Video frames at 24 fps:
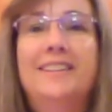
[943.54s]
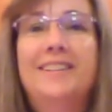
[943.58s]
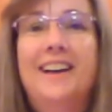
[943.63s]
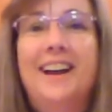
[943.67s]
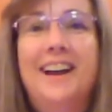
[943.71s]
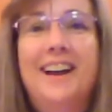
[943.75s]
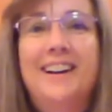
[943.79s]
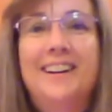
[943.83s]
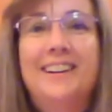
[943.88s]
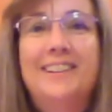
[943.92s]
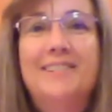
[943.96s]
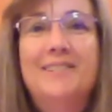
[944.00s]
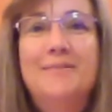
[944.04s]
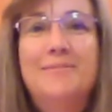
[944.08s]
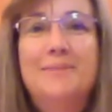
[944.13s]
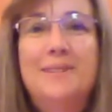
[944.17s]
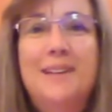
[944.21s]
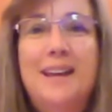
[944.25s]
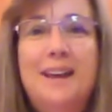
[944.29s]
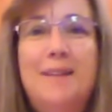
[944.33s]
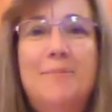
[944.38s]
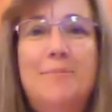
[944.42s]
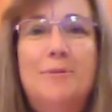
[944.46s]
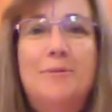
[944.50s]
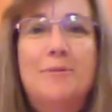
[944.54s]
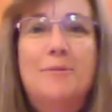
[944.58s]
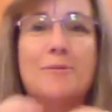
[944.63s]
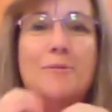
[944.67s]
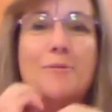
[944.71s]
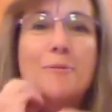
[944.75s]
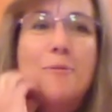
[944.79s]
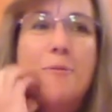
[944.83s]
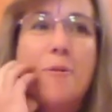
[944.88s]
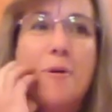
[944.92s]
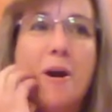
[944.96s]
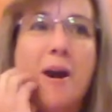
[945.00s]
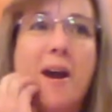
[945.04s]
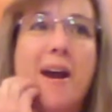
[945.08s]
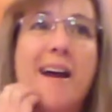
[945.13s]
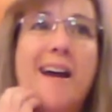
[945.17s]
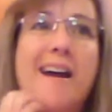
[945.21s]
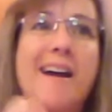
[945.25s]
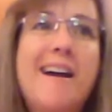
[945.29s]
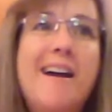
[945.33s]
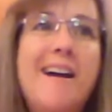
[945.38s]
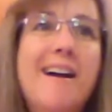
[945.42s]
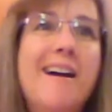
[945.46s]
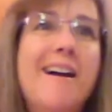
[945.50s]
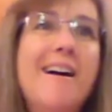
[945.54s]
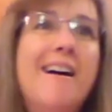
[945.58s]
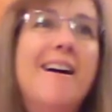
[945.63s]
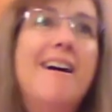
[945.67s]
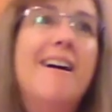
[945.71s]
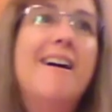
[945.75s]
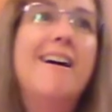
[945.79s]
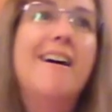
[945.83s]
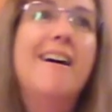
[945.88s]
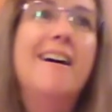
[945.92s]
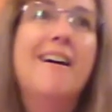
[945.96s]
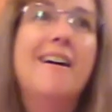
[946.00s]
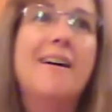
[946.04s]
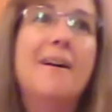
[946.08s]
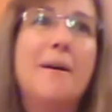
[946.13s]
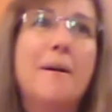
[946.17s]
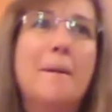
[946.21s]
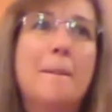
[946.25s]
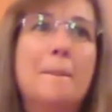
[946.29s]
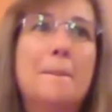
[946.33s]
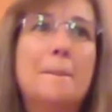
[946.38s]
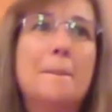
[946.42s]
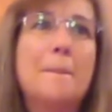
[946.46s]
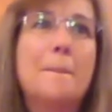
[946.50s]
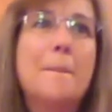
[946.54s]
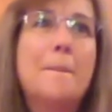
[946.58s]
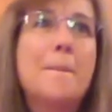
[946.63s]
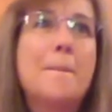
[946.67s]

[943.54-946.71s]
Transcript: dining room table, or um,